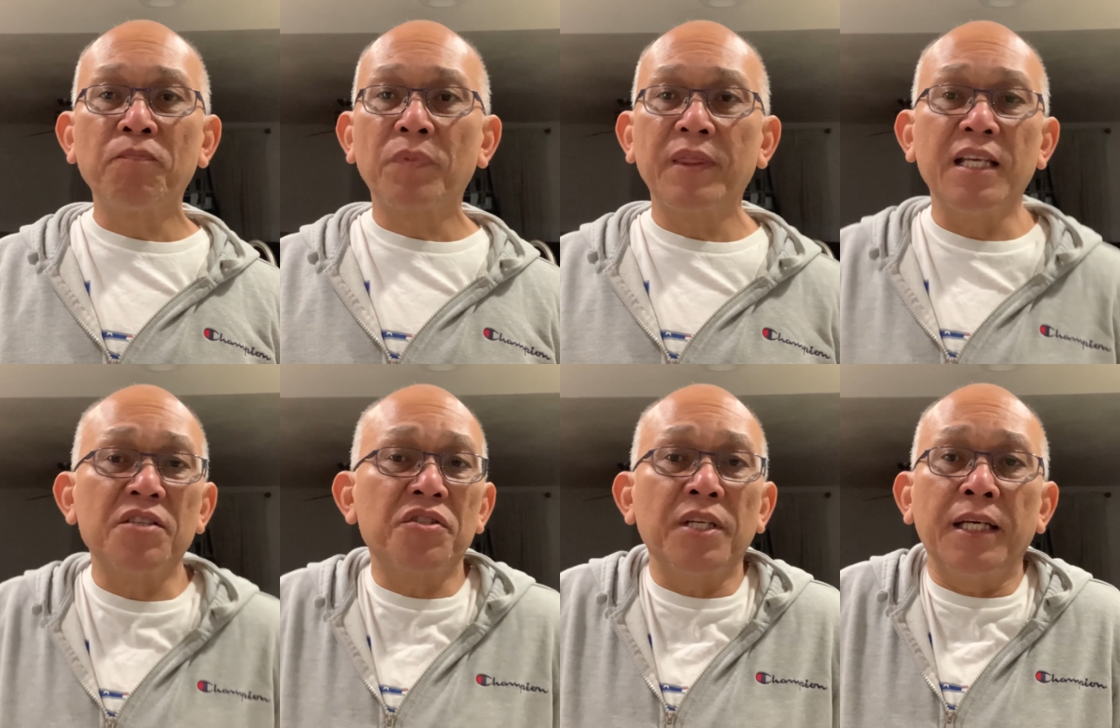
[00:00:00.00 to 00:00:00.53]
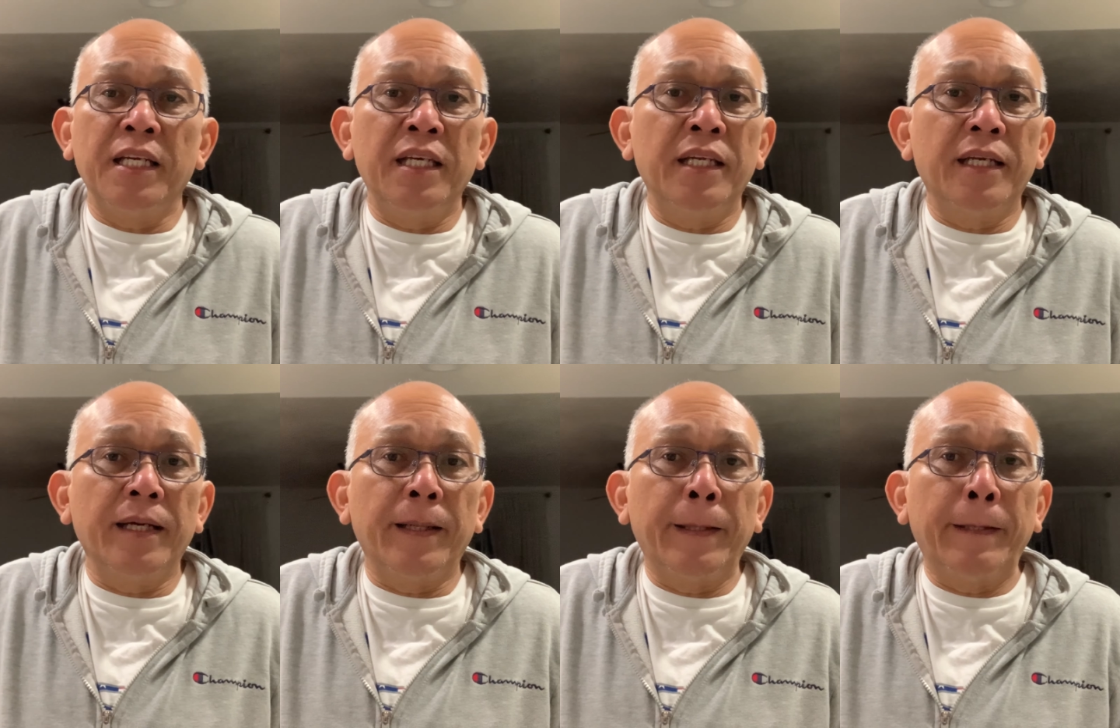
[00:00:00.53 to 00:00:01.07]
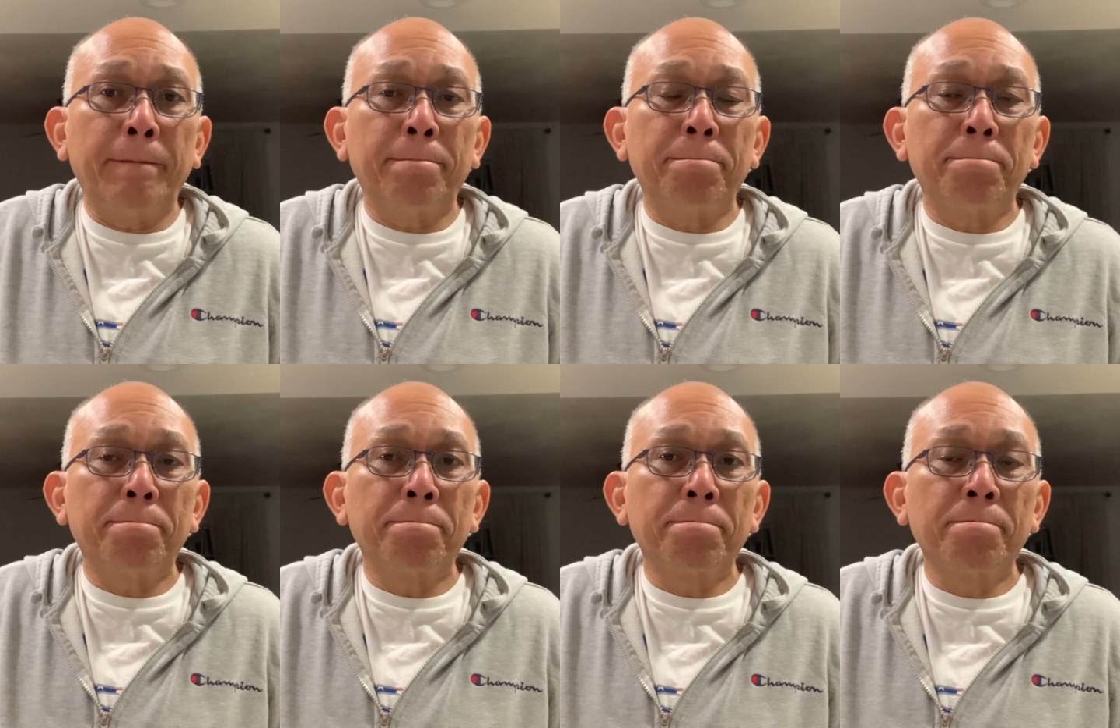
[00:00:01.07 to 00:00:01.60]
doesn't need
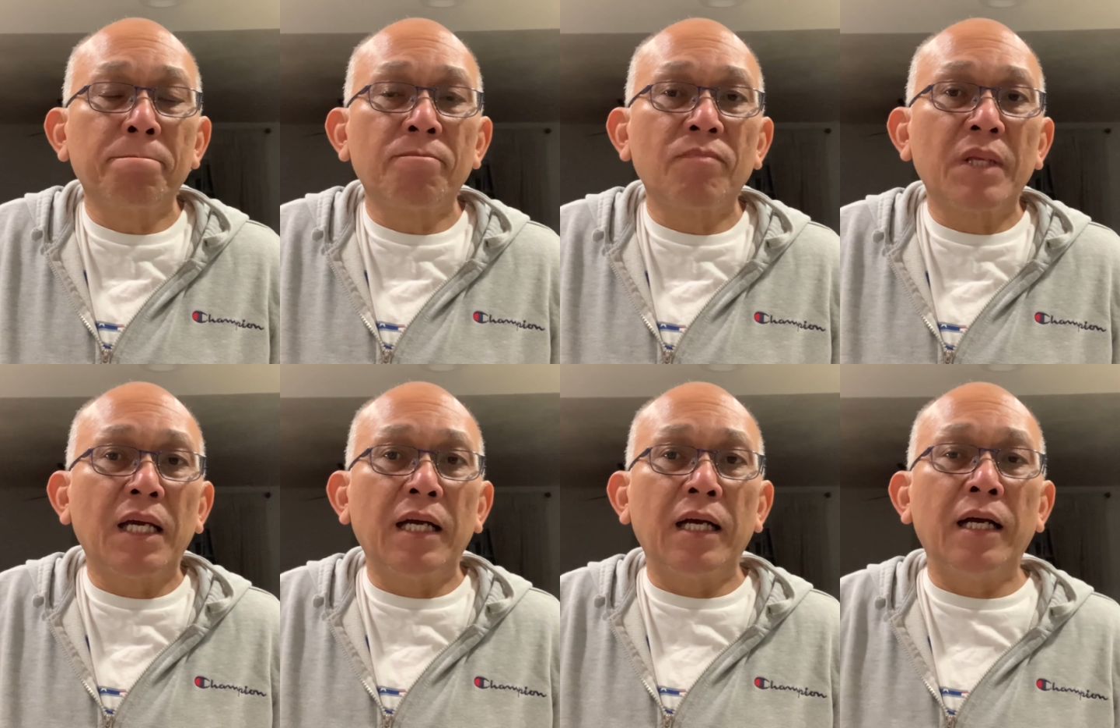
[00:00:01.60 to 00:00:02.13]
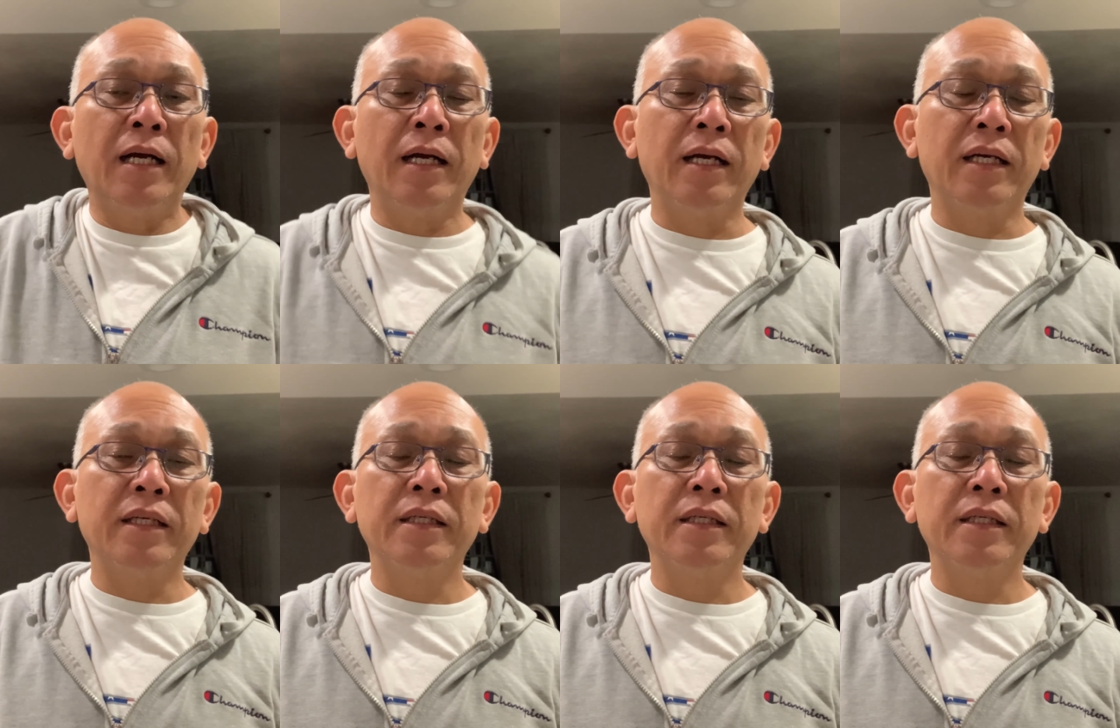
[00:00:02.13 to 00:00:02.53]
a